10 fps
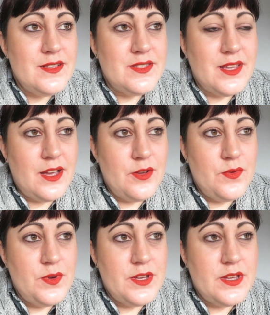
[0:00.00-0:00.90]

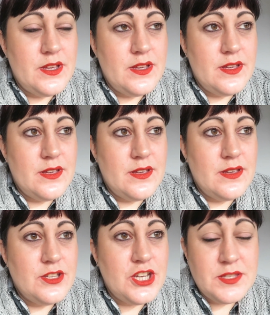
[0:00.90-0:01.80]
So,
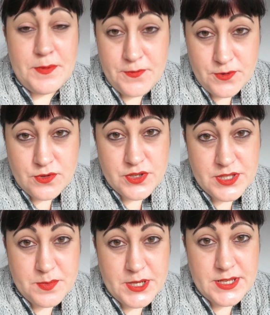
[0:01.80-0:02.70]
just before
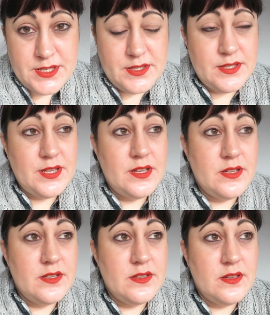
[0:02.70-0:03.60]
Christmas,
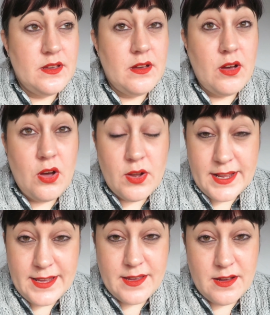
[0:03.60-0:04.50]

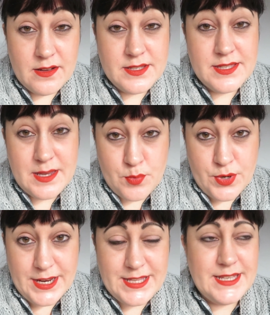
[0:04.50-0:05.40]
Holly and Carter
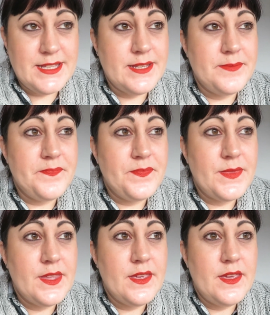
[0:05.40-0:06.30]
separated.
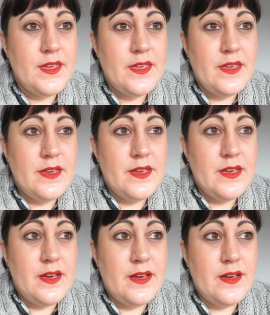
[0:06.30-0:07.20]

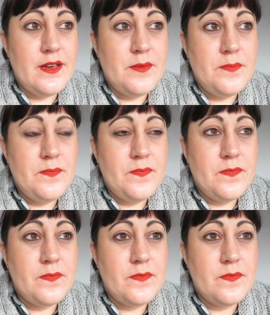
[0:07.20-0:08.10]

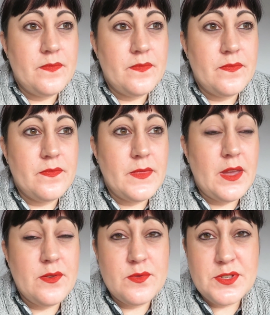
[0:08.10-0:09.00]
Um,
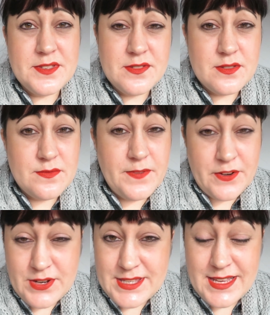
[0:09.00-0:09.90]
it was
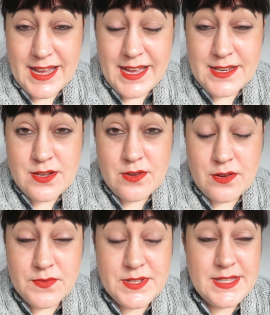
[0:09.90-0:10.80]
very sad,
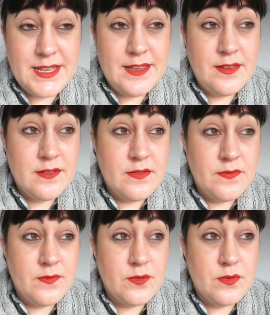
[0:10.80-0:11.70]
obviously,
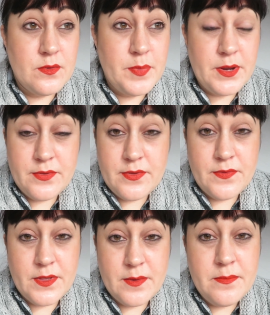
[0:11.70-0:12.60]
for both
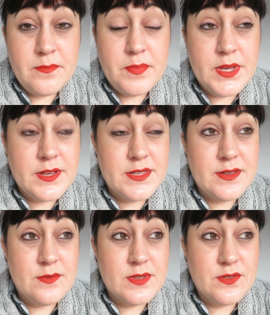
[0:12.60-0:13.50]
of them because
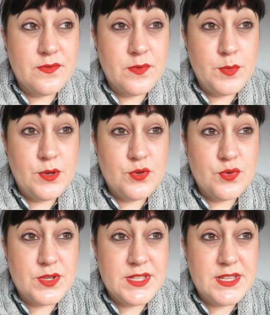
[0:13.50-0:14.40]
it was sort of a
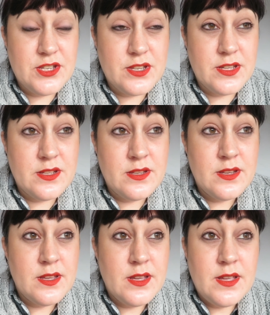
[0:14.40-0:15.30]
mutual decision.